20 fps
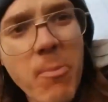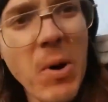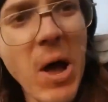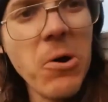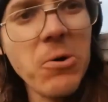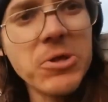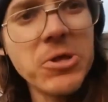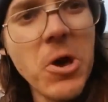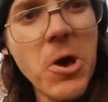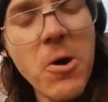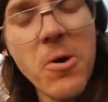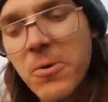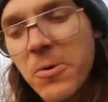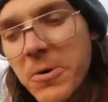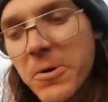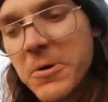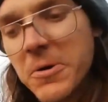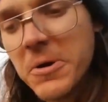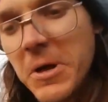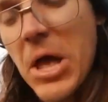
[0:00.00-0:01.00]
about you.
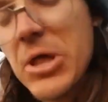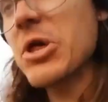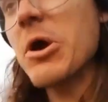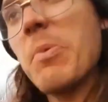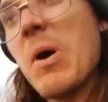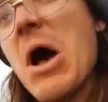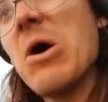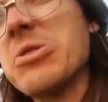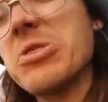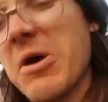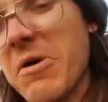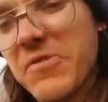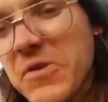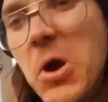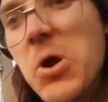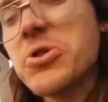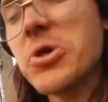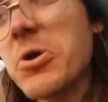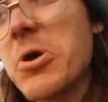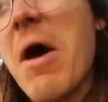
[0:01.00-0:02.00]
It's about the
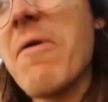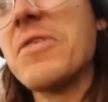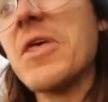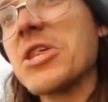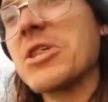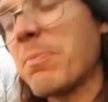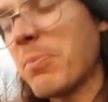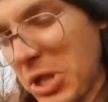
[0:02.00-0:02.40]
future of this